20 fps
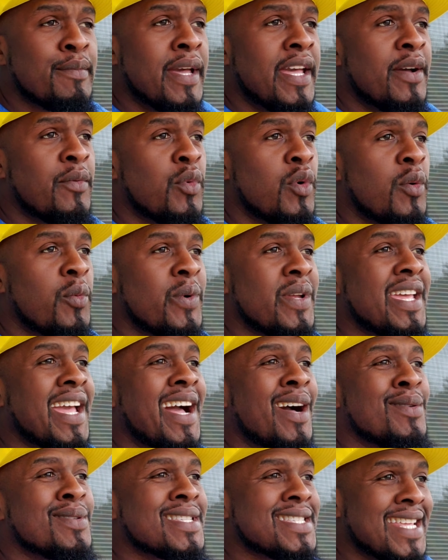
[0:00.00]
man. Where we
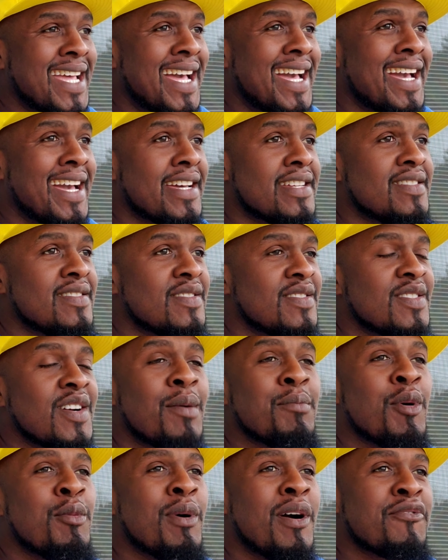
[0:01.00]
outside.
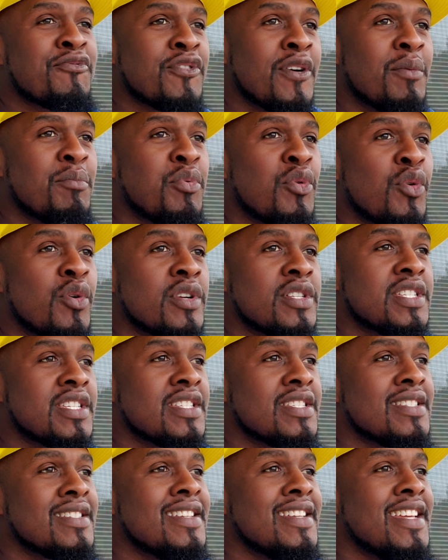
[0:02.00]
I'm on my front porch,
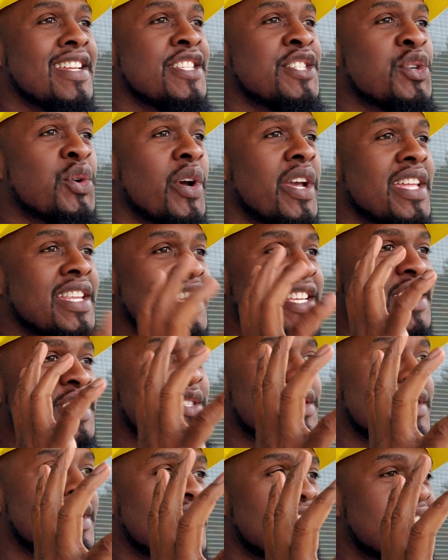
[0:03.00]
enjoying this
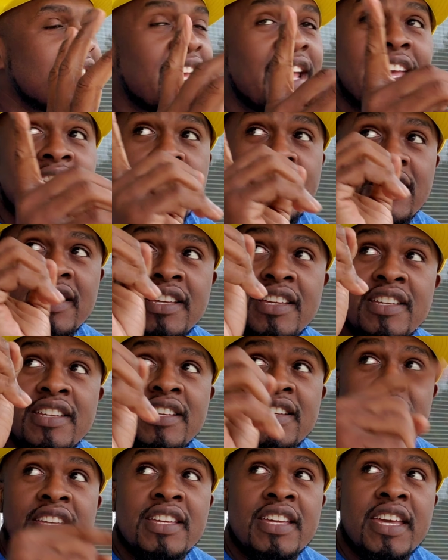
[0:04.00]
this day,
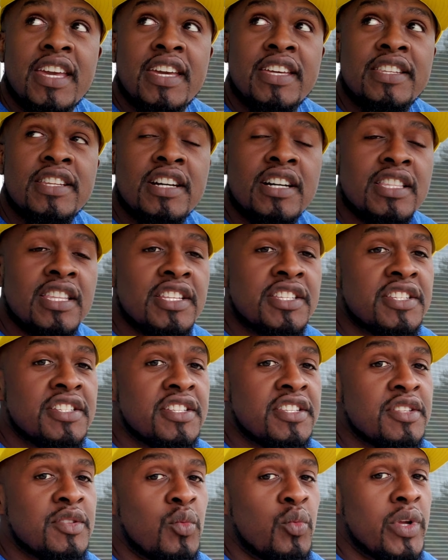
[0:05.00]
and uh,
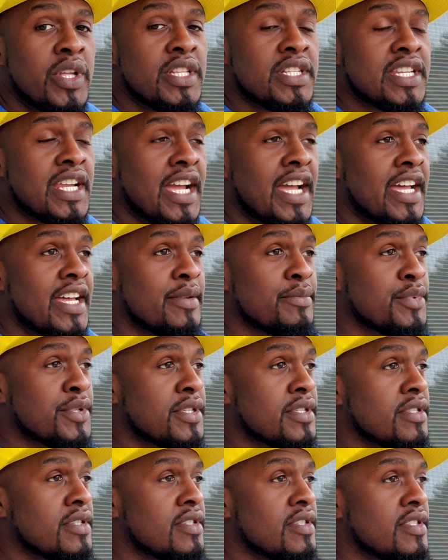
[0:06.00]
listening to the wind chimes
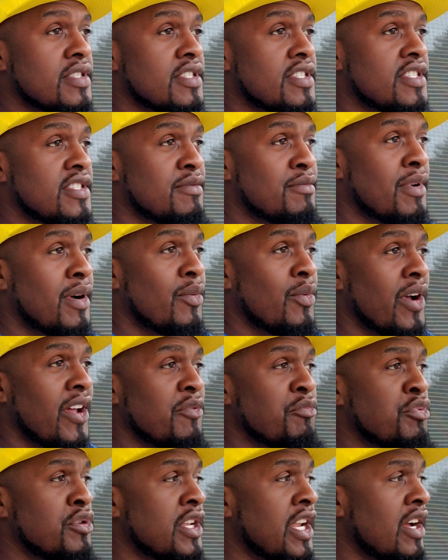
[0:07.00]
my
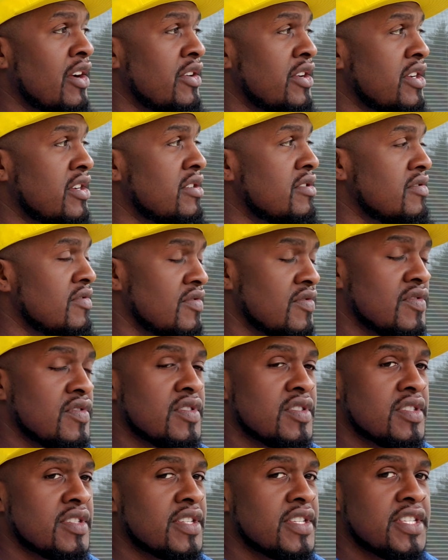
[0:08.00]
wife put out here,
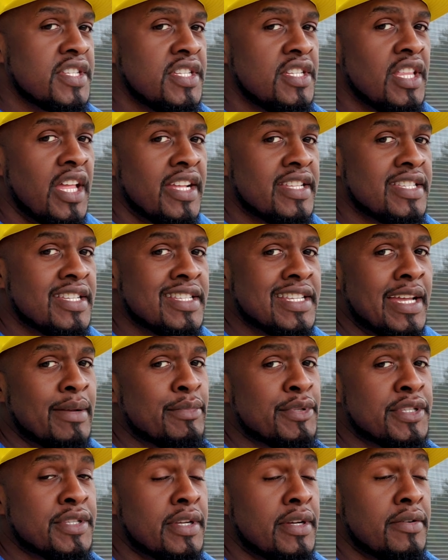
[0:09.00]
cause she liked that type
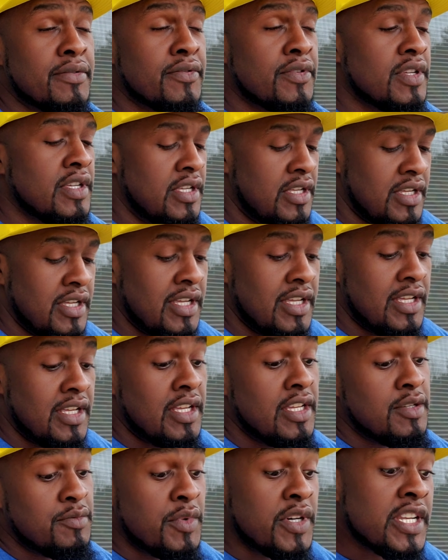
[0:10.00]
of stuff.
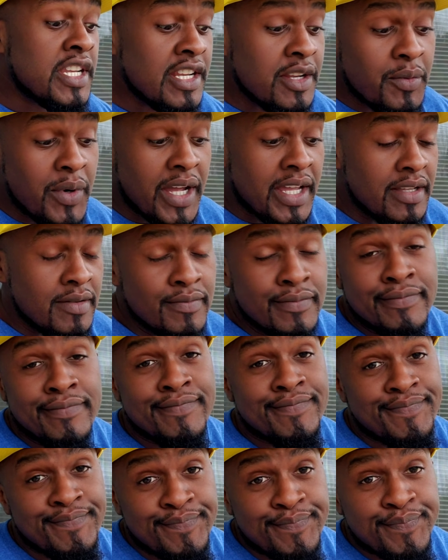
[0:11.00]
But anyway,
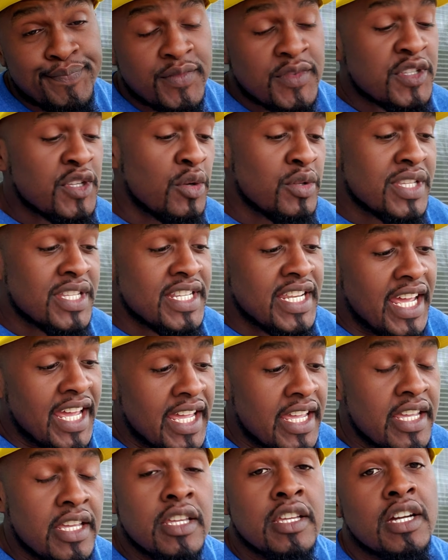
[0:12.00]
so
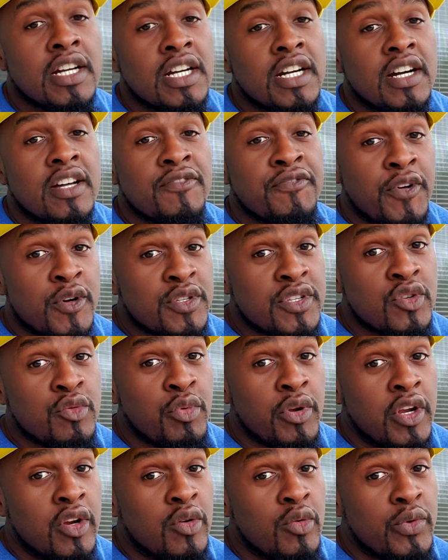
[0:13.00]
today, uh, the first
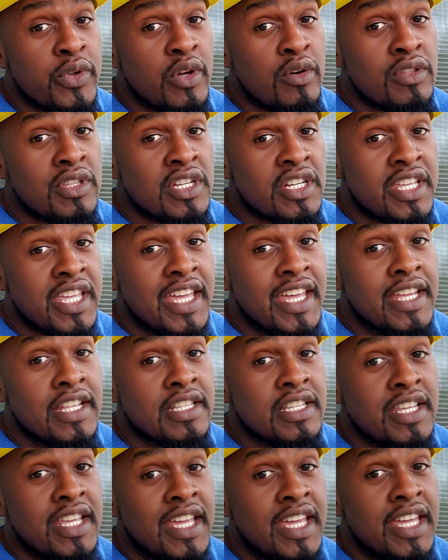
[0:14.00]
superhero we're going to look at
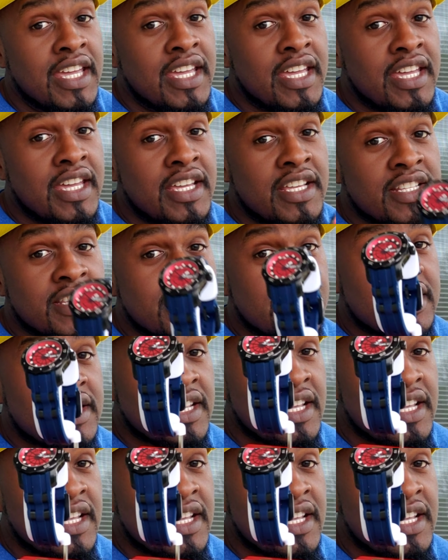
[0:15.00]
is